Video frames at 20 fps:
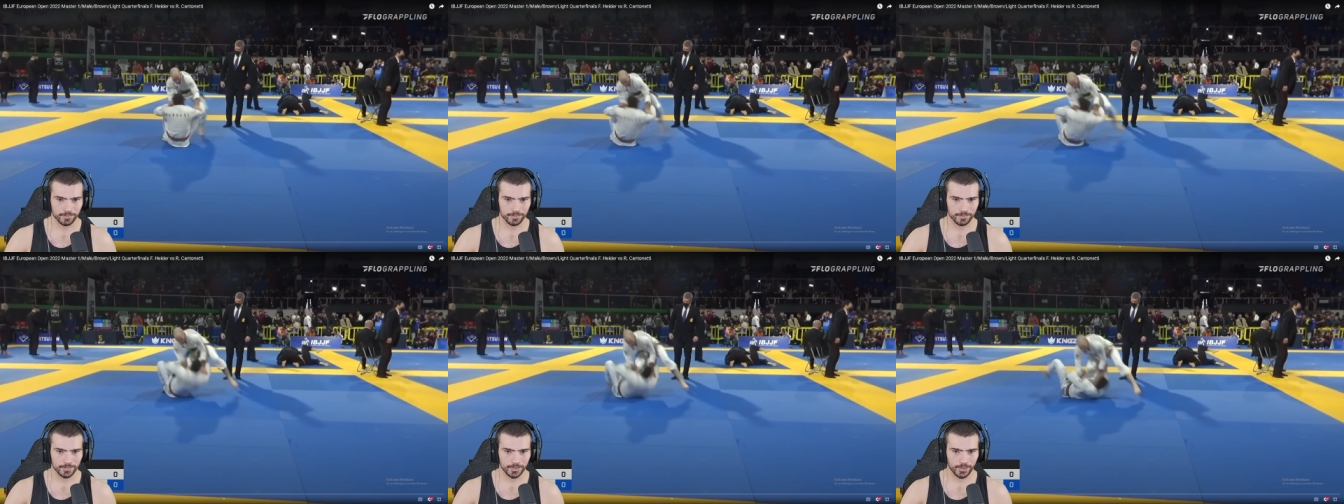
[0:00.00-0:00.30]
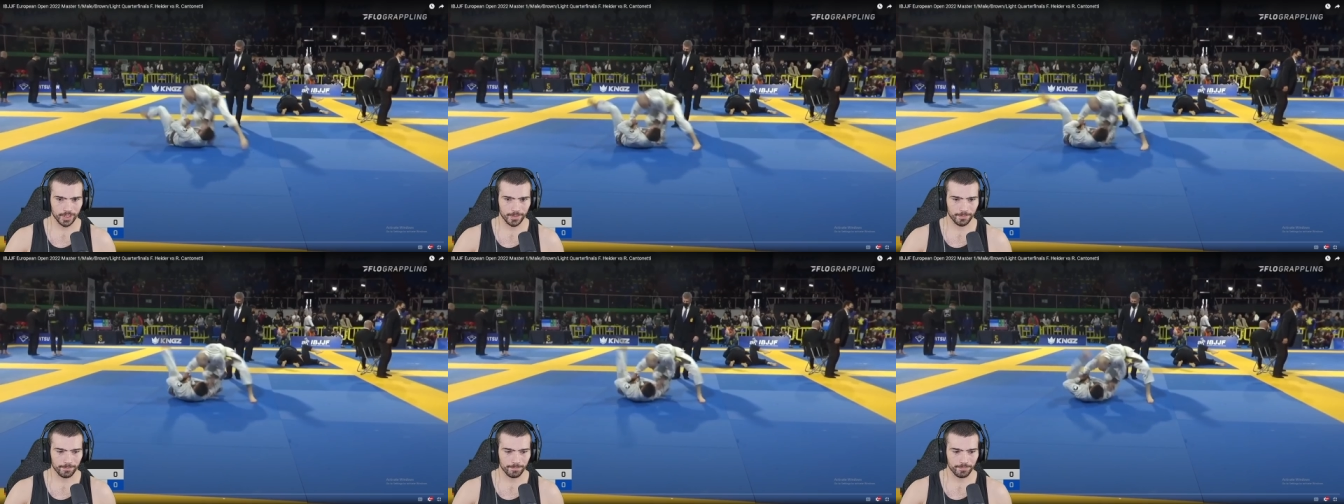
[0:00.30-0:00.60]

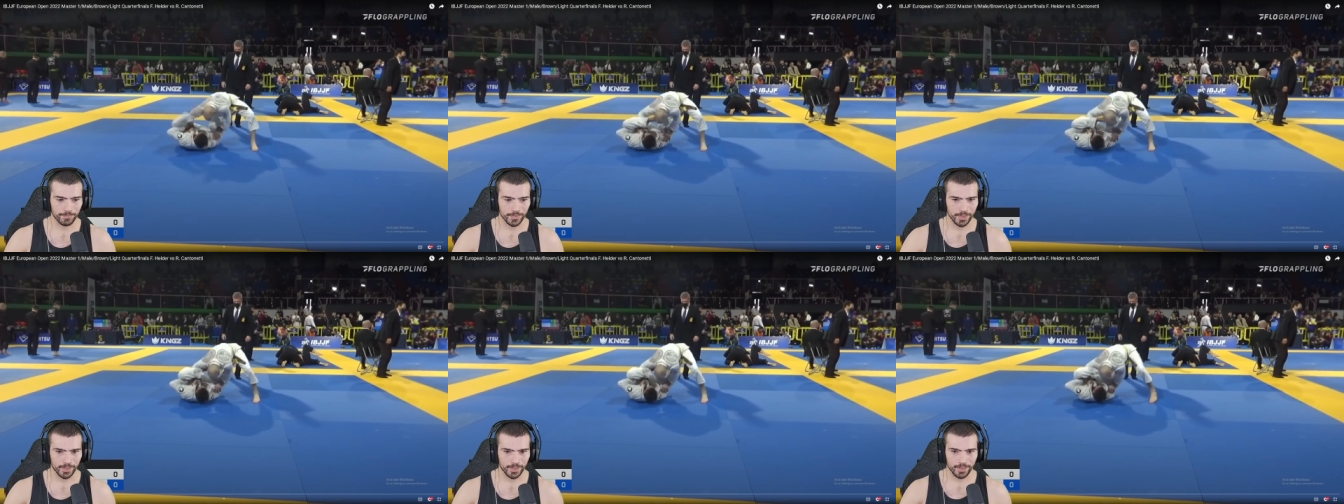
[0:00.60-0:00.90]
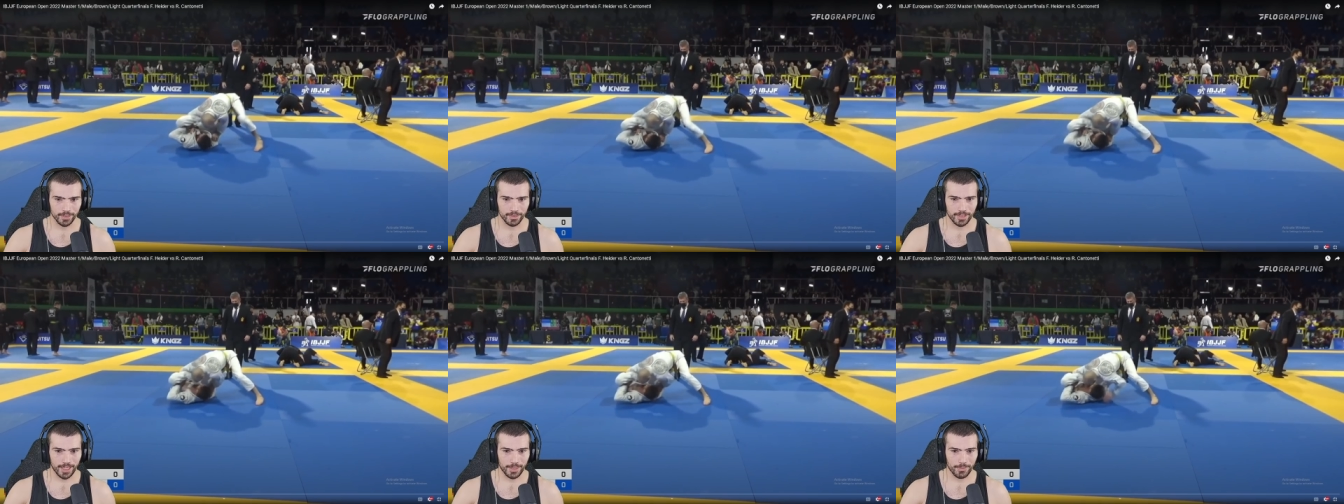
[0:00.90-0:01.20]
Okay.
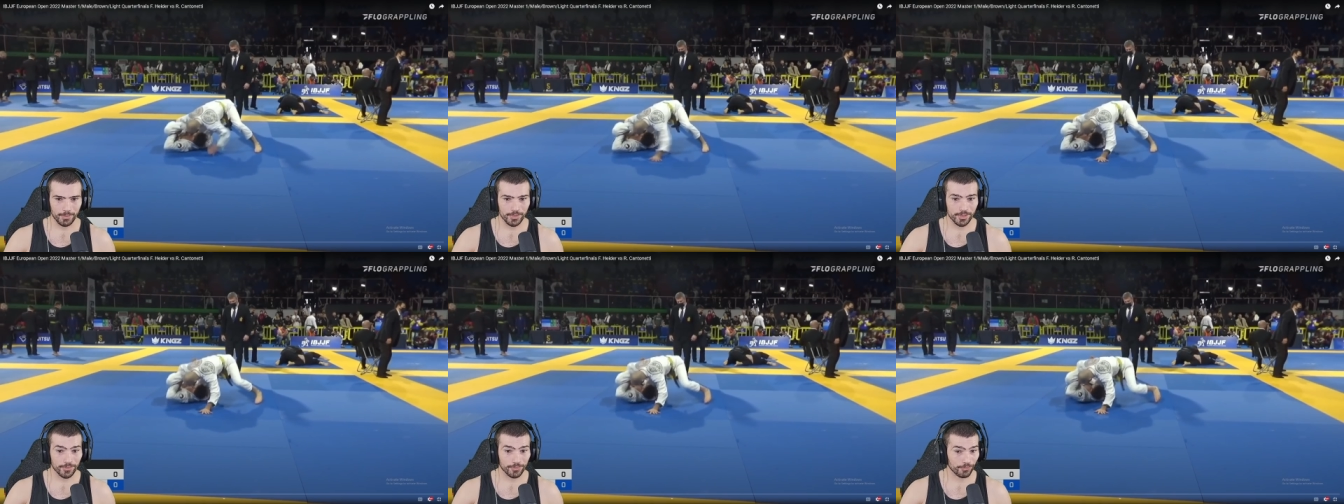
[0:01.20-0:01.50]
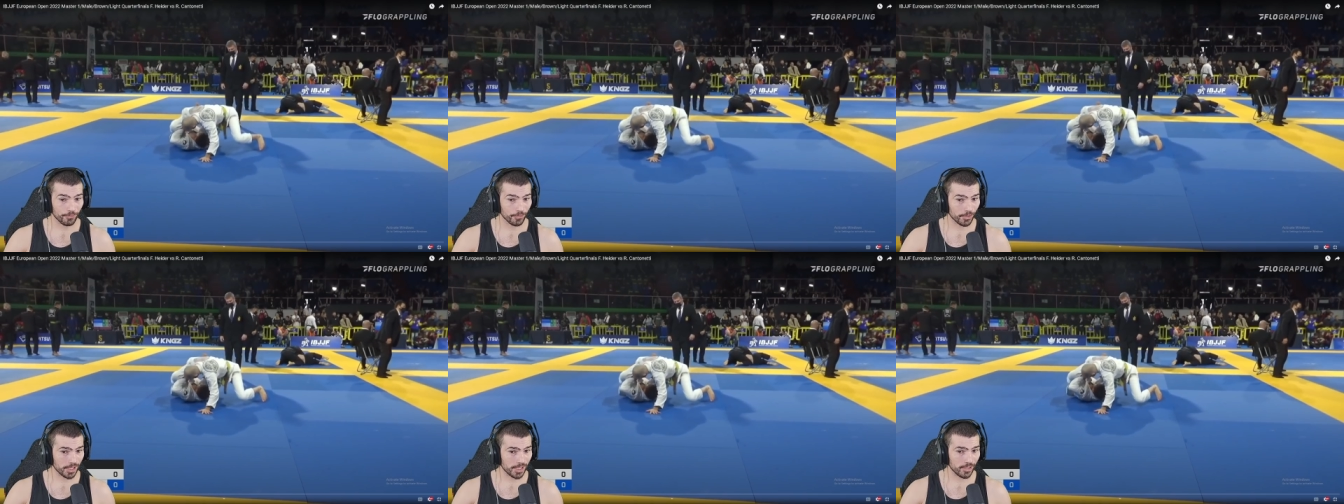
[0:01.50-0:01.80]
That was a
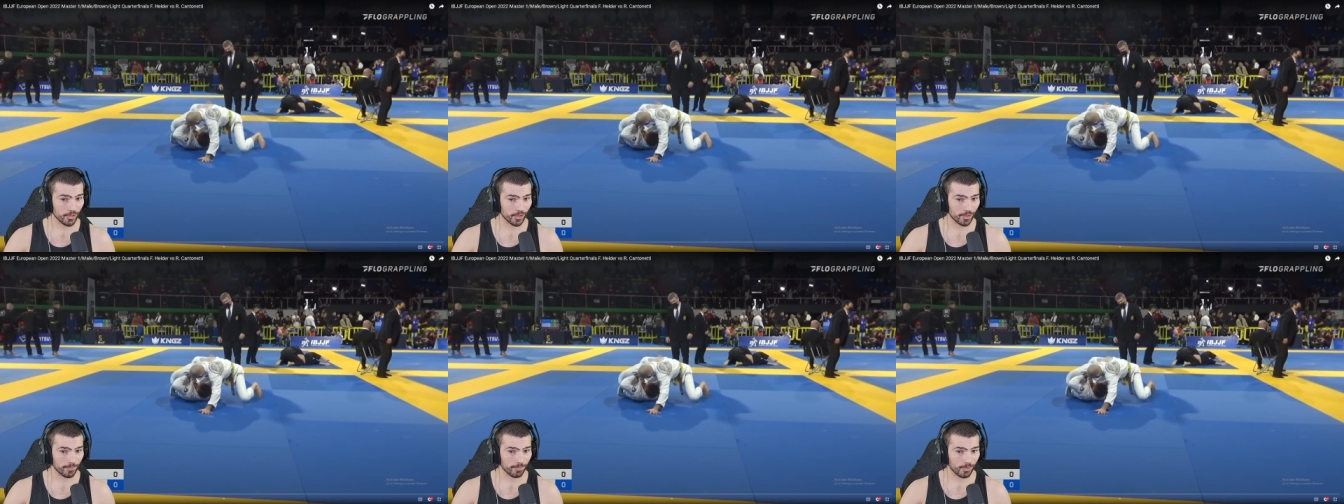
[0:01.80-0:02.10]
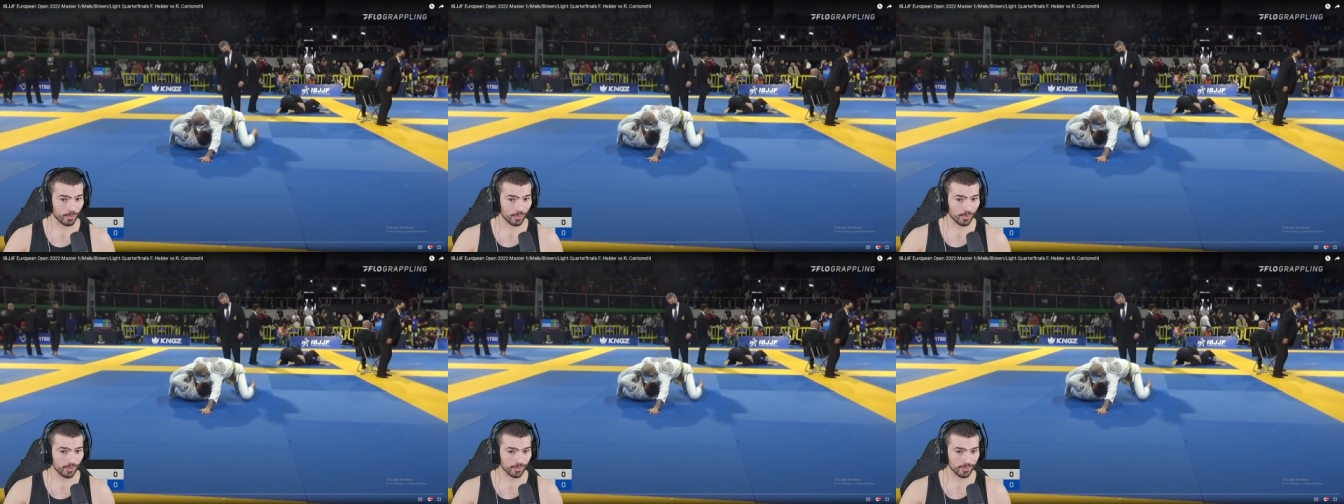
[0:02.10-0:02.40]
free guard
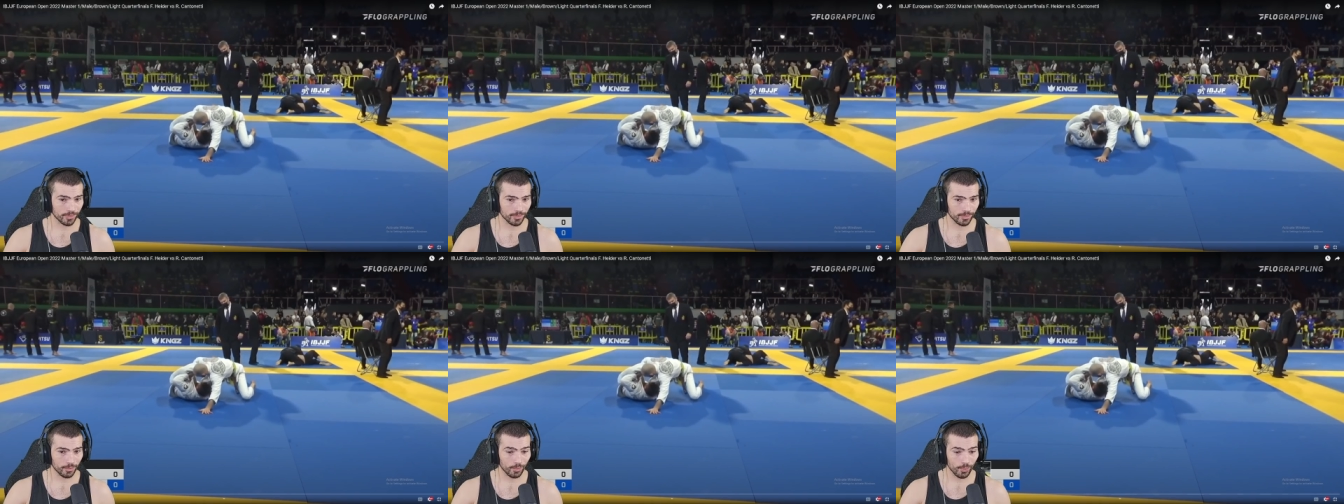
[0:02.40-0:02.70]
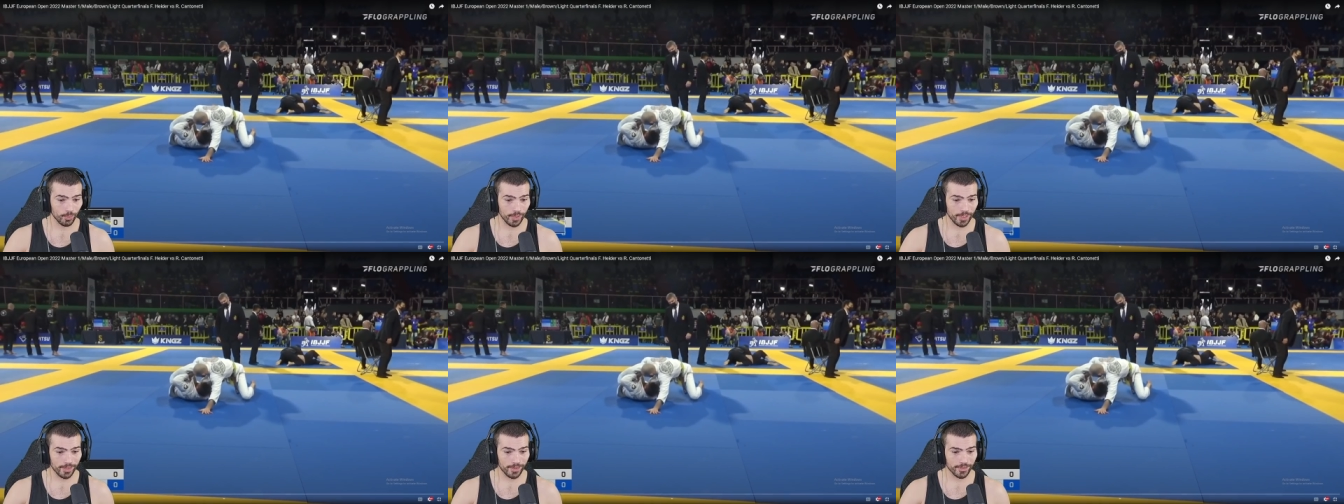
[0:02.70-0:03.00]
pull
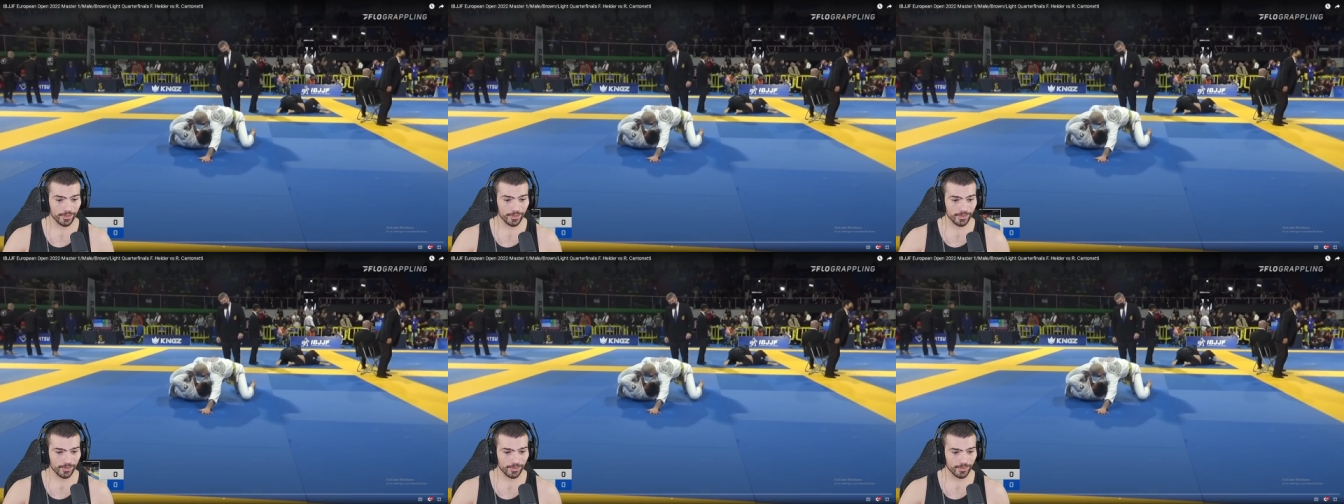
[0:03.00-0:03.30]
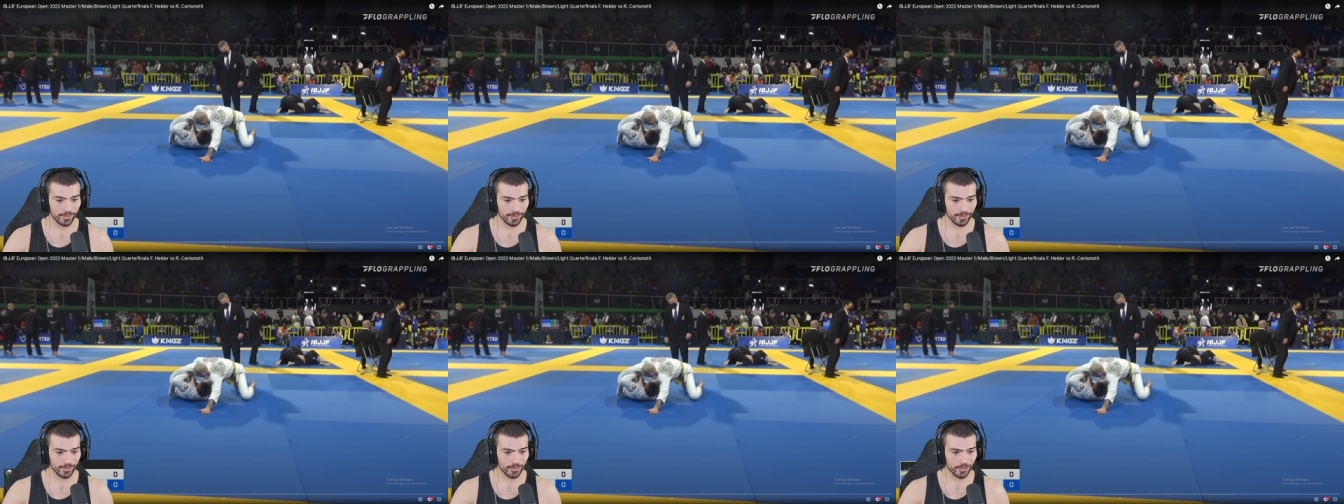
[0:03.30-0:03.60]
with
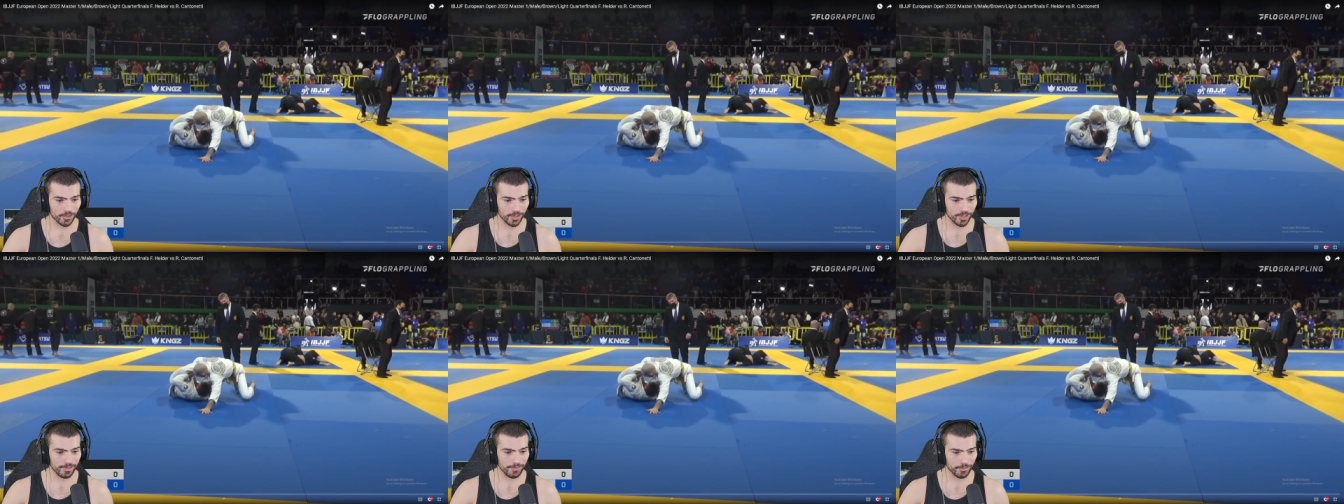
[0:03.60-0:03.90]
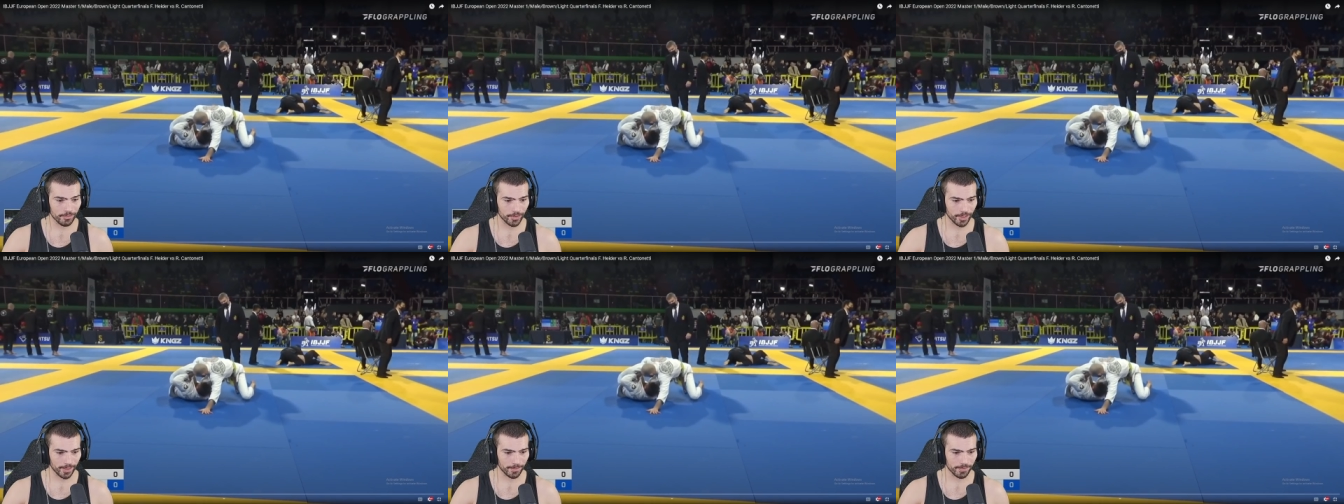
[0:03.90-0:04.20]
sleeve
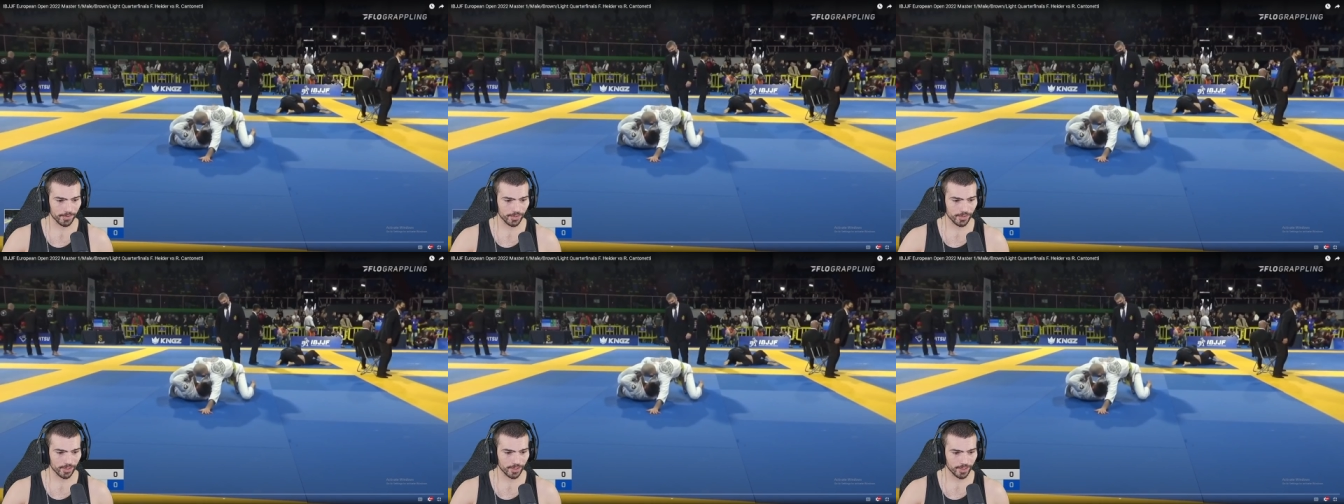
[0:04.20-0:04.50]
grips.